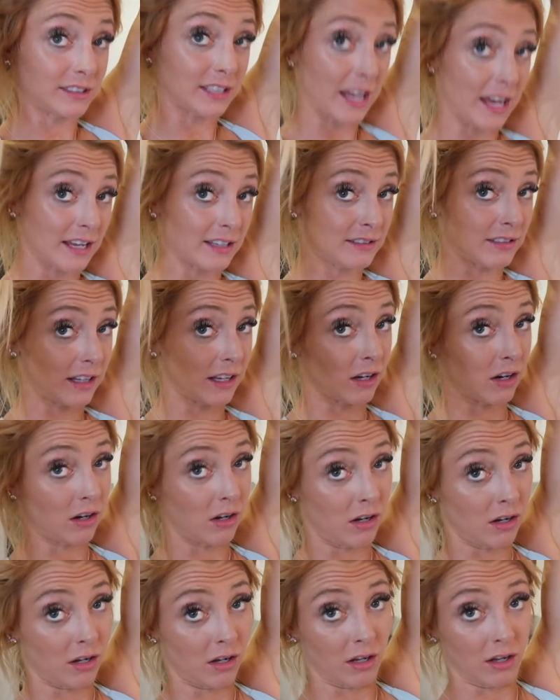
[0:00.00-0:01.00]
says it
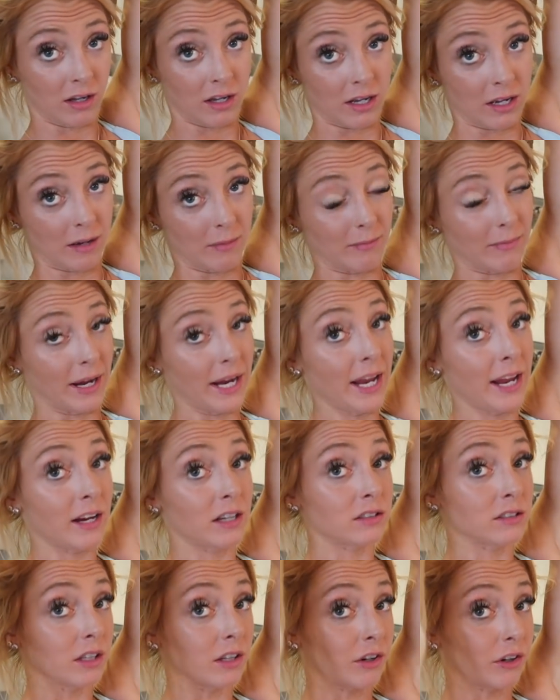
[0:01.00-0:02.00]
all. Um, my hair
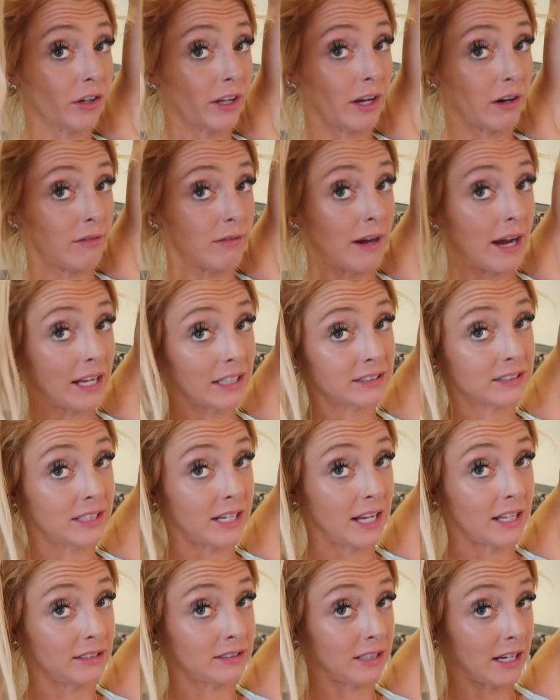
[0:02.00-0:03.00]
is literally a rat's
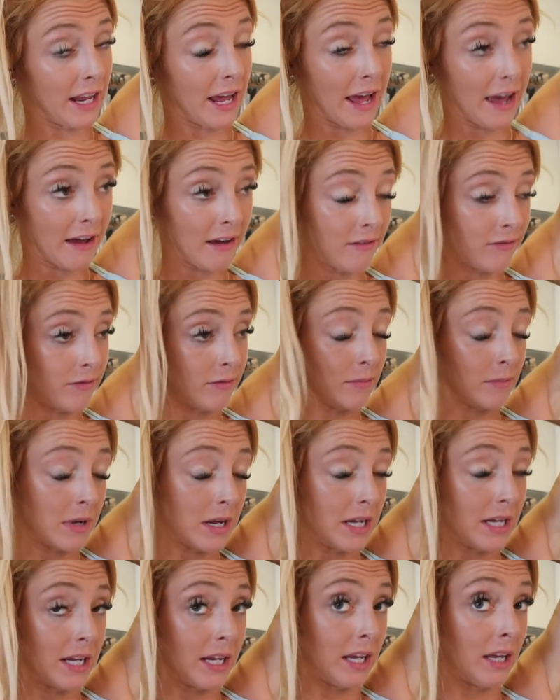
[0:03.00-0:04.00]
nest. I have
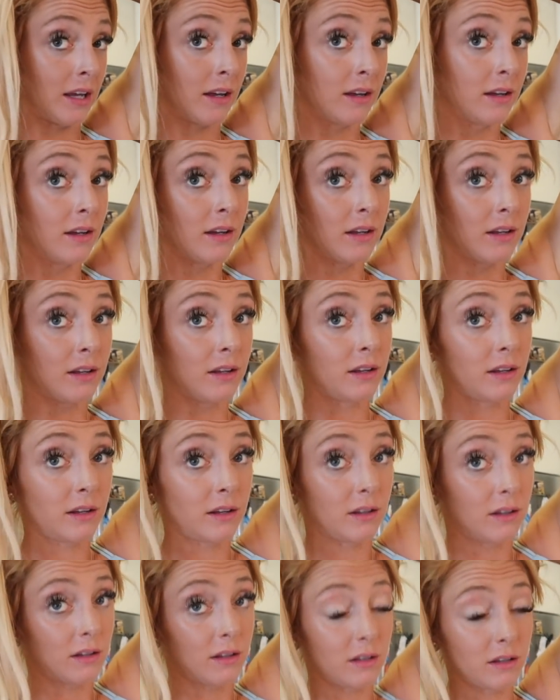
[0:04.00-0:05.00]
my
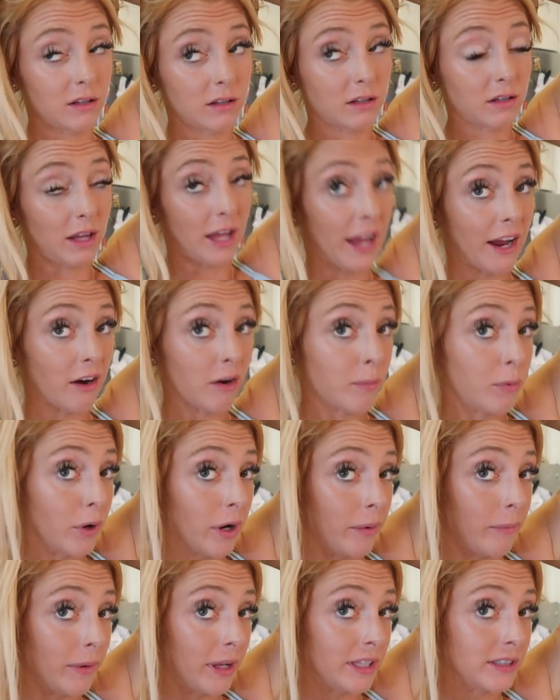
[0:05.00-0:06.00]
hair
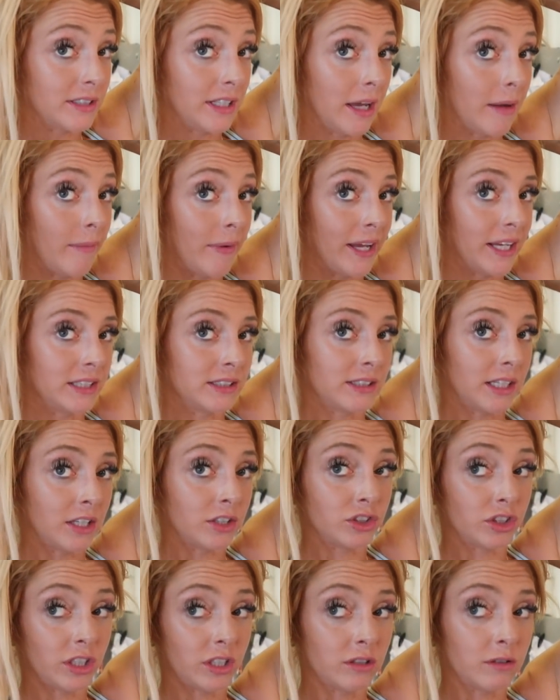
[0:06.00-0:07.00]
appointment to get my
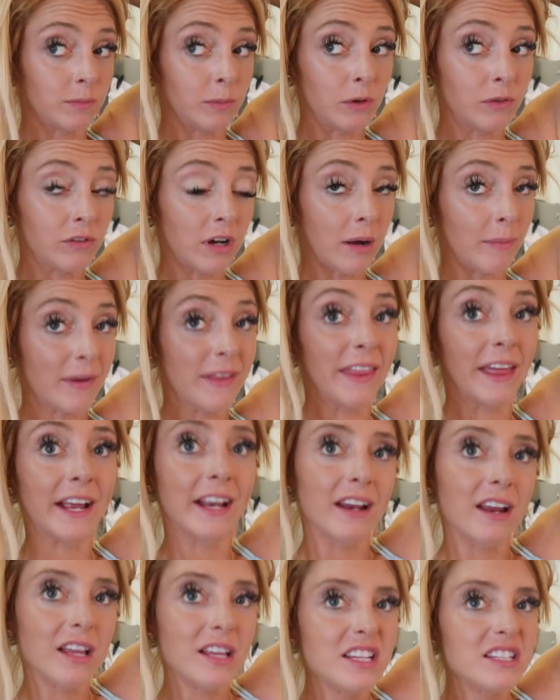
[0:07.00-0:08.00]
extensions moved up and
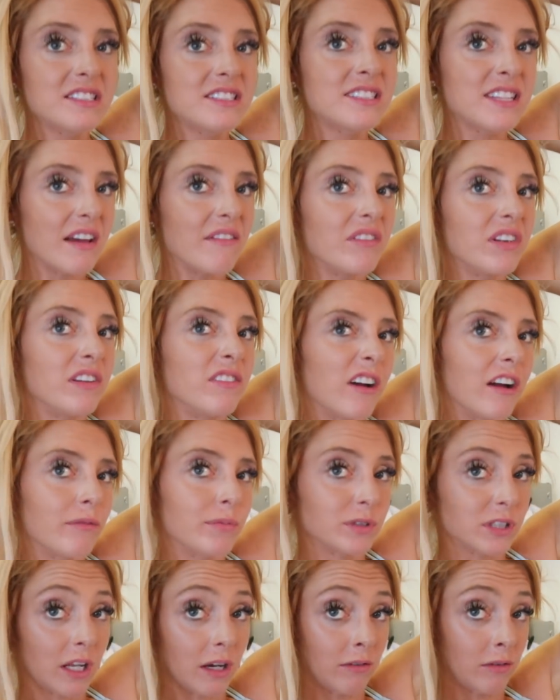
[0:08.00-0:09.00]
like
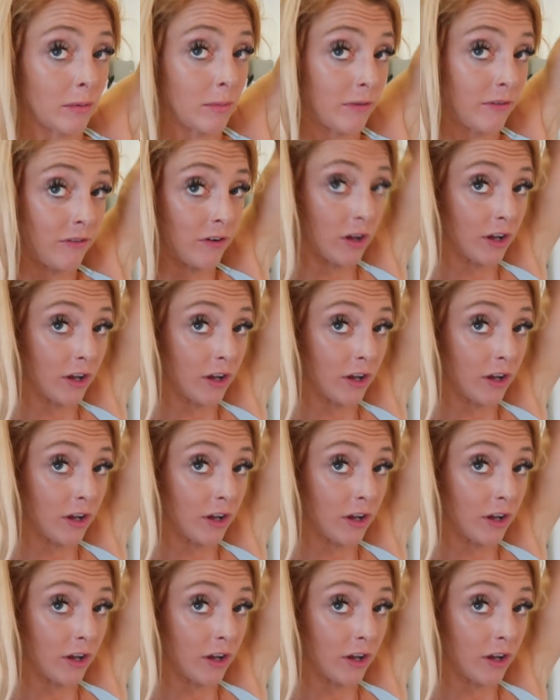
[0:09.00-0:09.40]
75% of them have